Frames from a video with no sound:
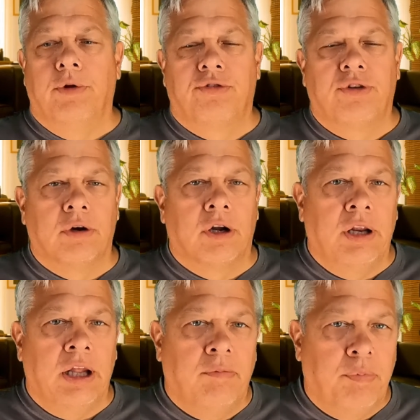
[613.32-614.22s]
You're still going to
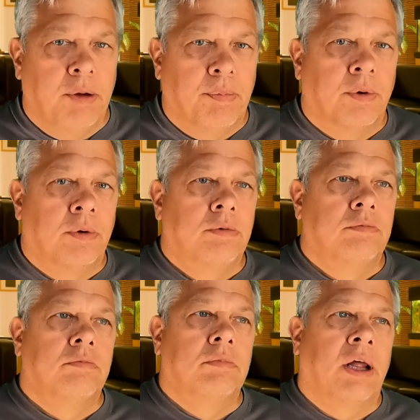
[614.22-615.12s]
need people.
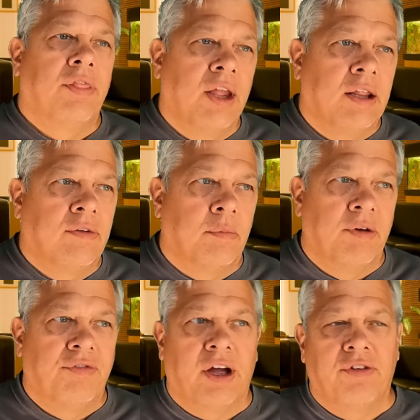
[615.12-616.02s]
I think some of
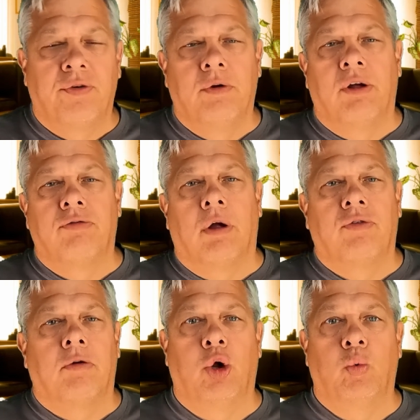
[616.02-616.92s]
the fast food
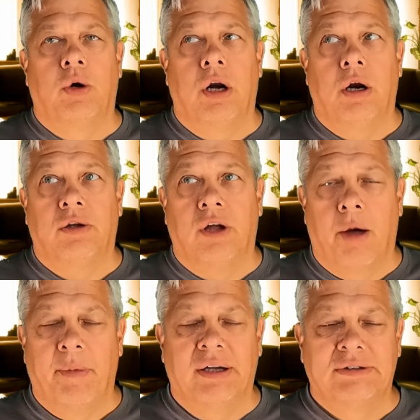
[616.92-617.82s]
restaurants
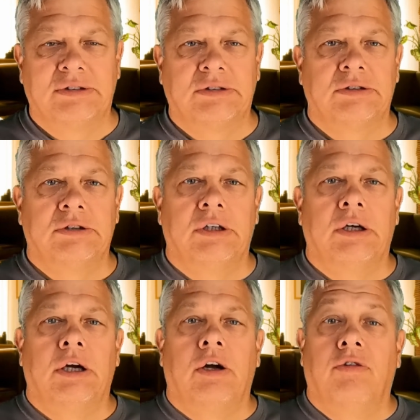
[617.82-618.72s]
autonomous
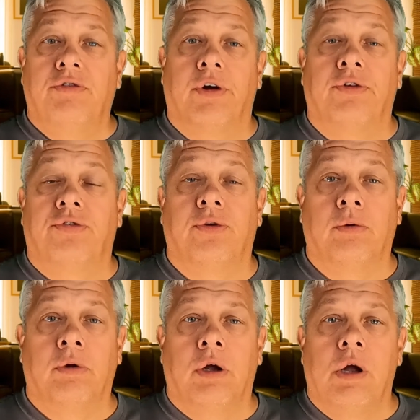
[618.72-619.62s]
very
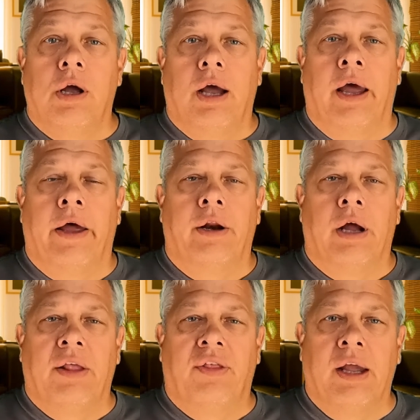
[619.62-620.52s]
soon,
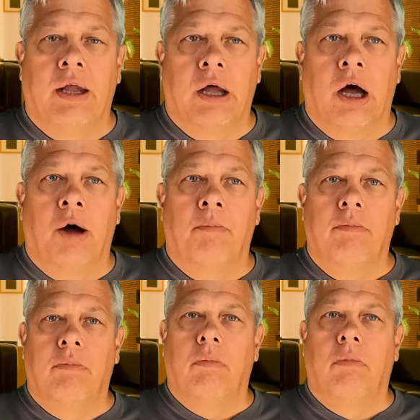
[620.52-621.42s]
and I think
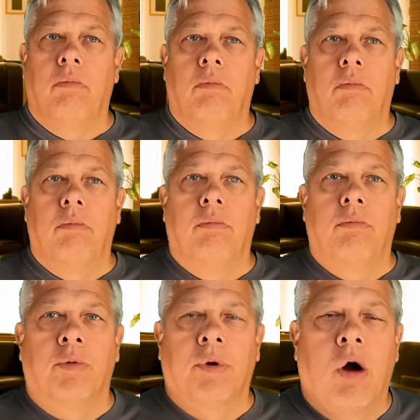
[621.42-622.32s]

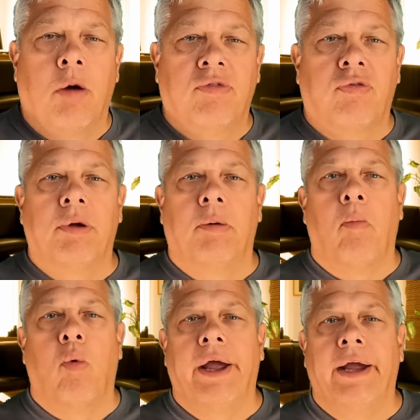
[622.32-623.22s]
the requirements for
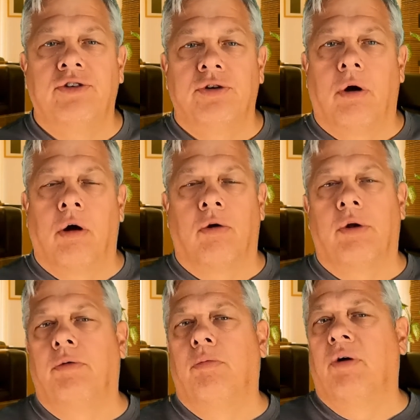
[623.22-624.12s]
minimum wage are
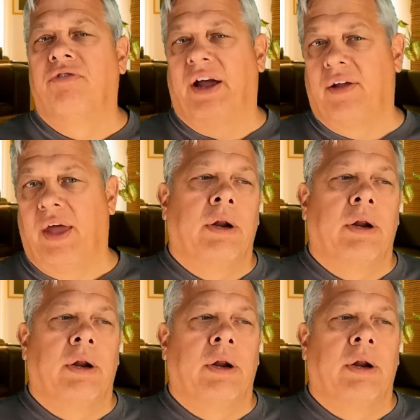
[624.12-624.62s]
going to affect.